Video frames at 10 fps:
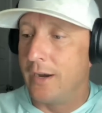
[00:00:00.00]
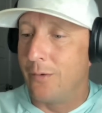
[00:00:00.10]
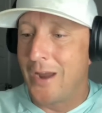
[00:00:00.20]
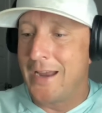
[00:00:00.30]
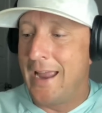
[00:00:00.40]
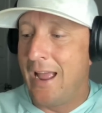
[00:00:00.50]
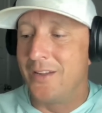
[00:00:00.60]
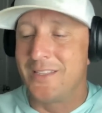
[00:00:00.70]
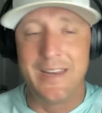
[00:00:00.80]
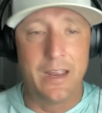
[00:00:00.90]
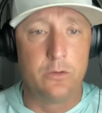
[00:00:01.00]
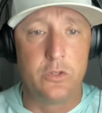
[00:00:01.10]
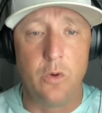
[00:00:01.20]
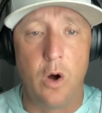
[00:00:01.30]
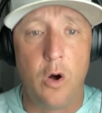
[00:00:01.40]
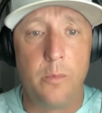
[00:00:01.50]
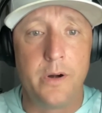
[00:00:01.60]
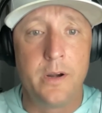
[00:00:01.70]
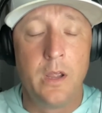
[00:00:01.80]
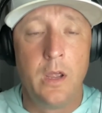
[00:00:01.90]
And right now it's down to
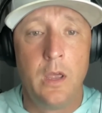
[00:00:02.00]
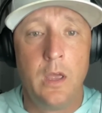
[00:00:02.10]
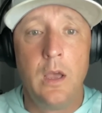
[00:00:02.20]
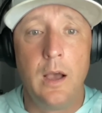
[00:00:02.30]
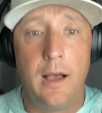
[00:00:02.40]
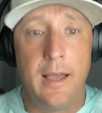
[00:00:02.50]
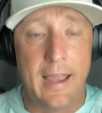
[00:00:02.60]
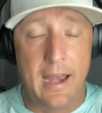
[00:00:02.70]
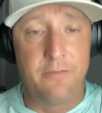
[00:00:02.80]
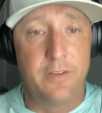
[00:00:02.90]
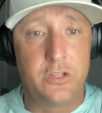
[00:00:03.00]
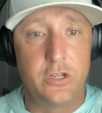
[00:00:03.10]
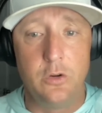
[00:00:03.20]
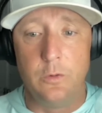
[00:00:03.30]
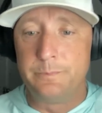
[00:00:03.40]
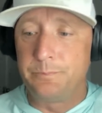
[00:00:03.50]
Auburn and FSU.